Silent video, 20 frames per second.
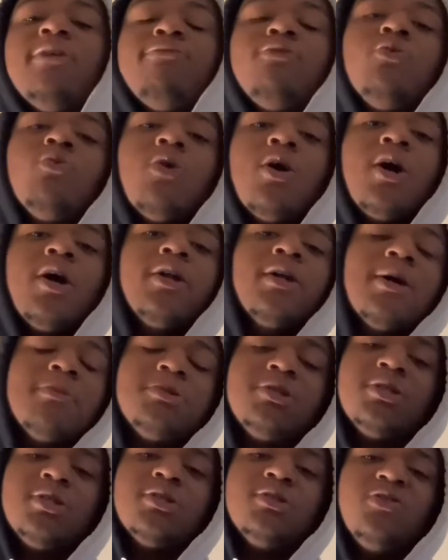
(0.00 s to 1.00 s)
if you walking up
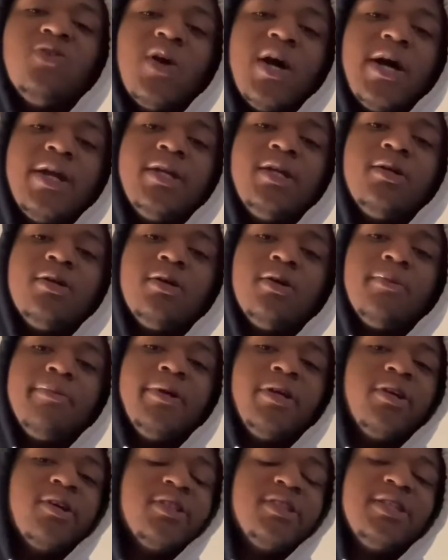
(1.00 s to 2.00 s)
to this granny
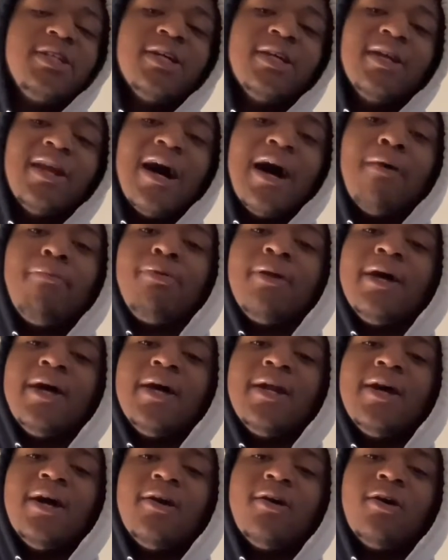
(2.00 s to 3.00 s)
because she is not
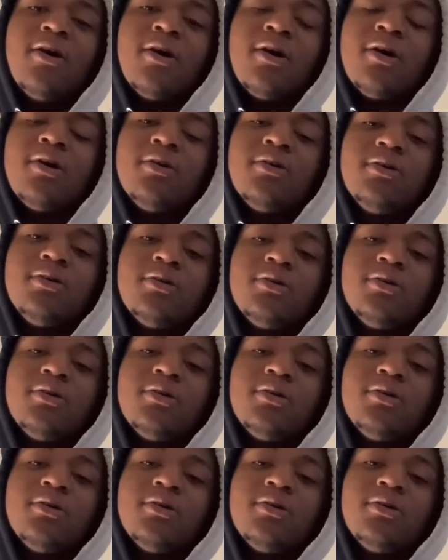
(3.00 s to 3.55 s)
playing at all.